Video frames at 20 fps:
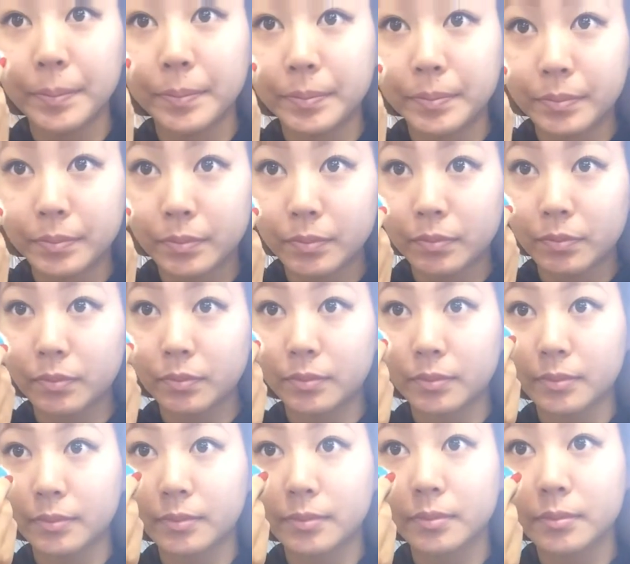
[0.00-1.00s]

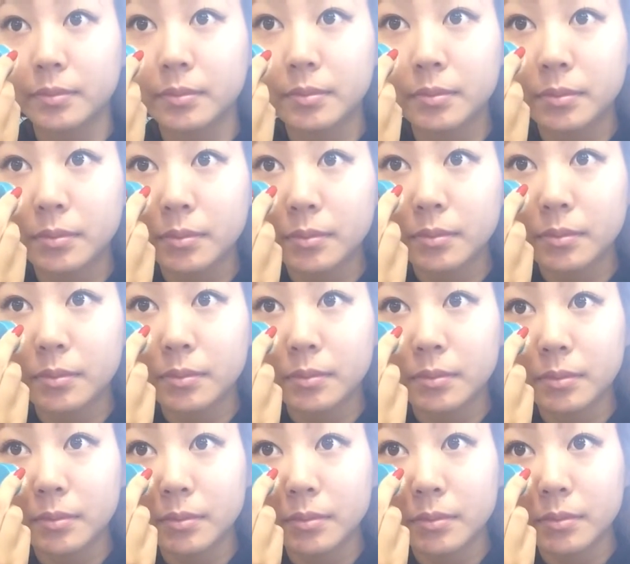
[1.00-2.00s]

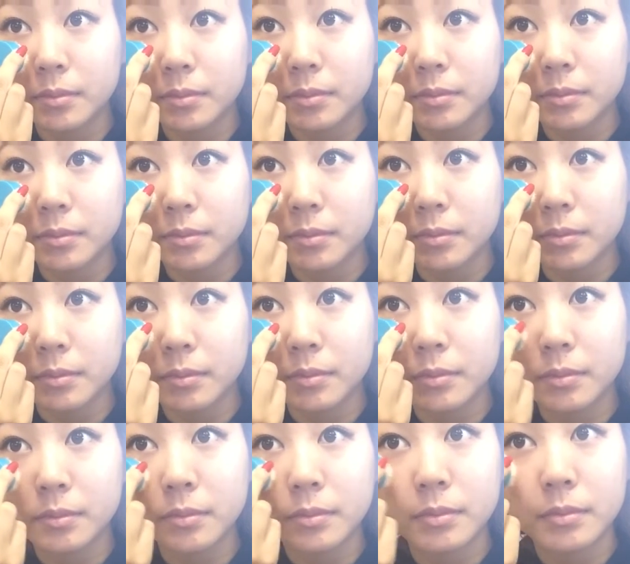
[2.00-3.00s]

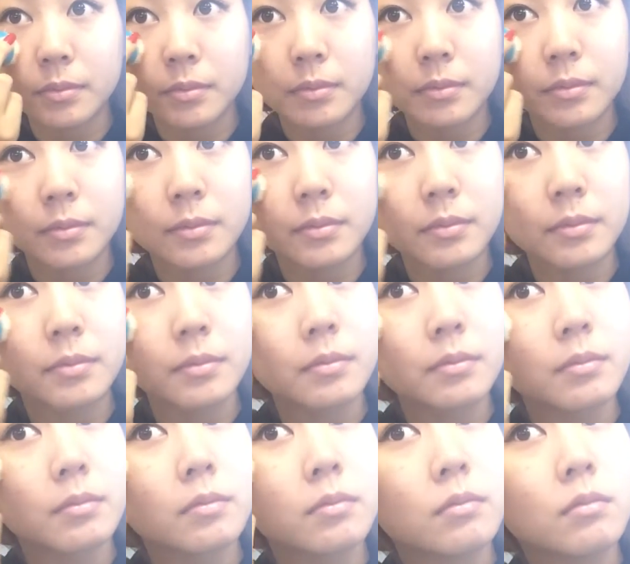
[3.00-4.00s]

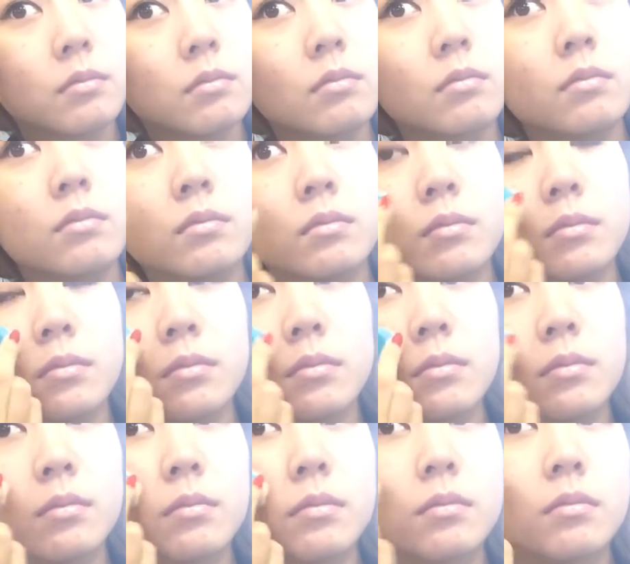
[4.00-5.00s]

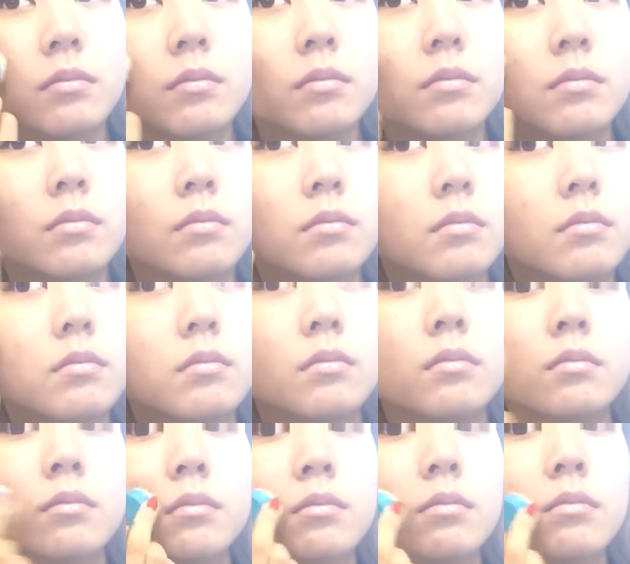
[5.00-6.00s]

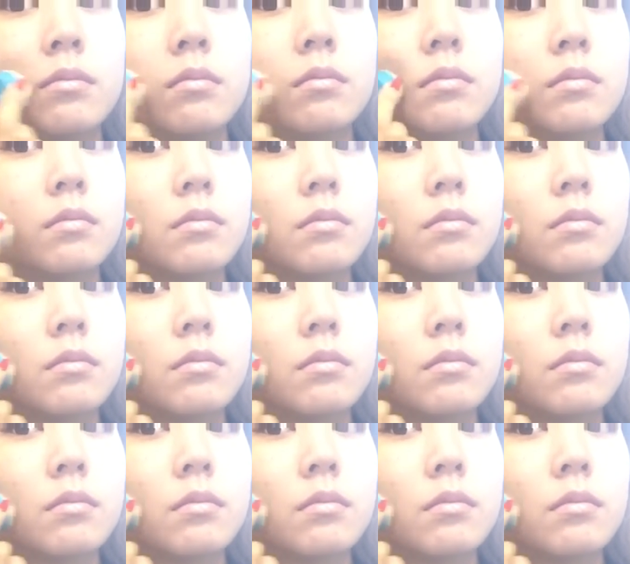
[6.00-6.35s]
[no speech]